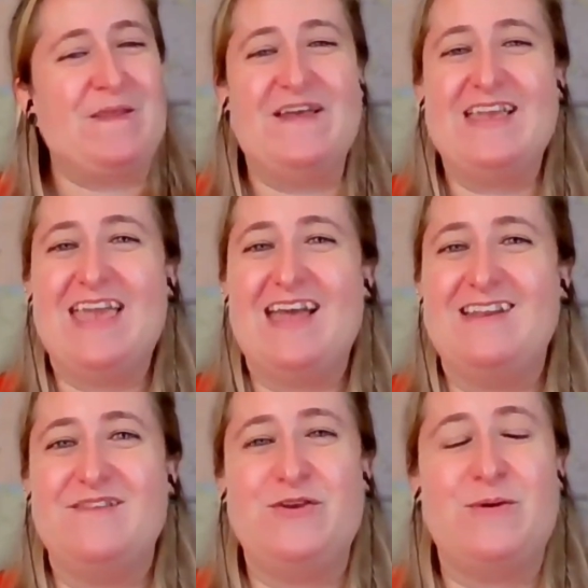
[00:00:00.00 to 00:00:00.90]
Again,
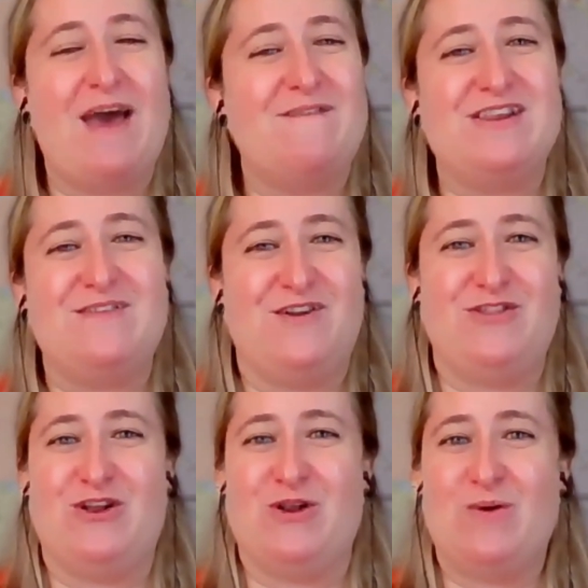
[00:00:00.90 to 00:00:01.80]
if you have any
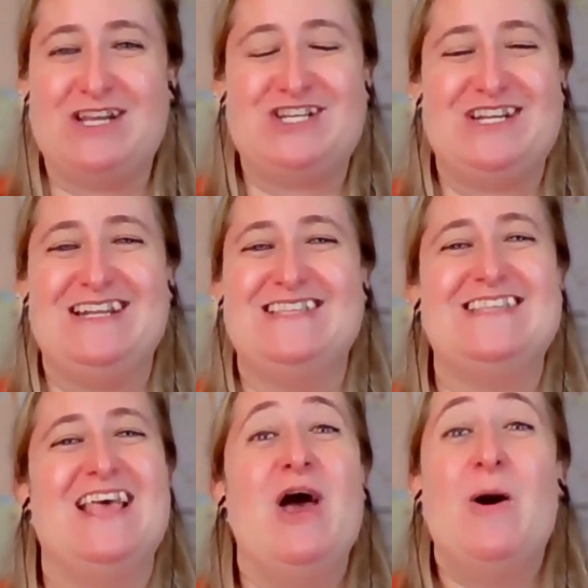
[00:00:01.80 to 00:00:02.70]
further
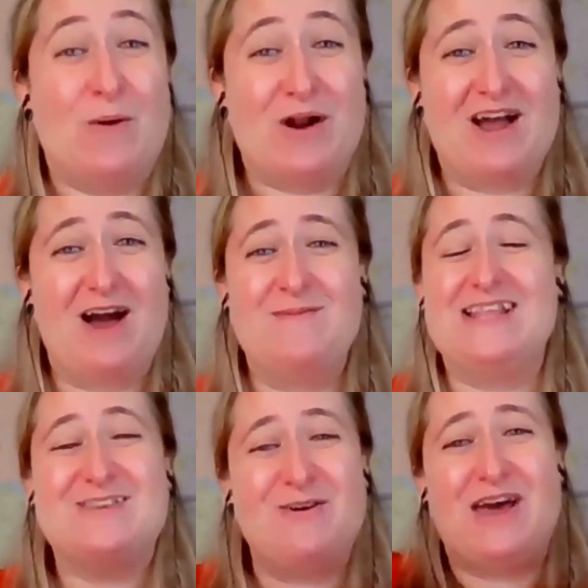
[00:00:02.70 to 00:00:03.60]
questions or
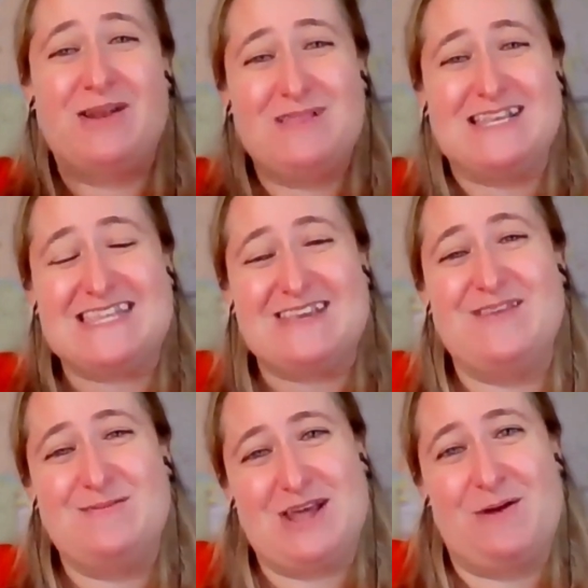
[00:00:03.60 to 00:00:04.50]
comments, go ahead, please leave
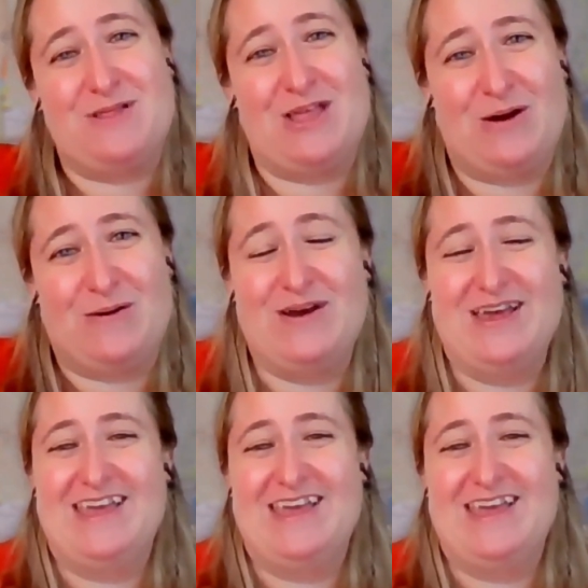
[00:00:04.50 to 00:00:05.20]
them down below